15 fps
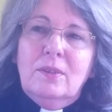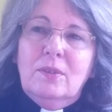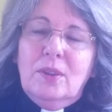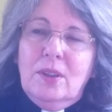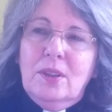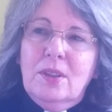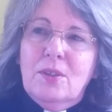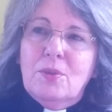
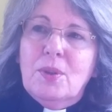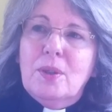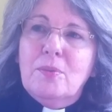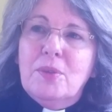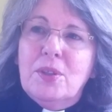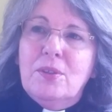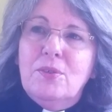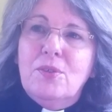Right, well, I'm
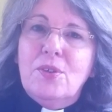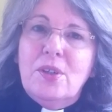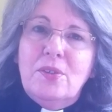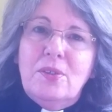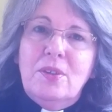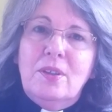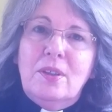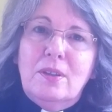still
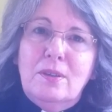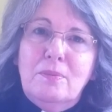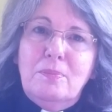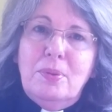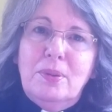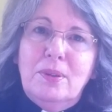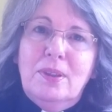dressing up.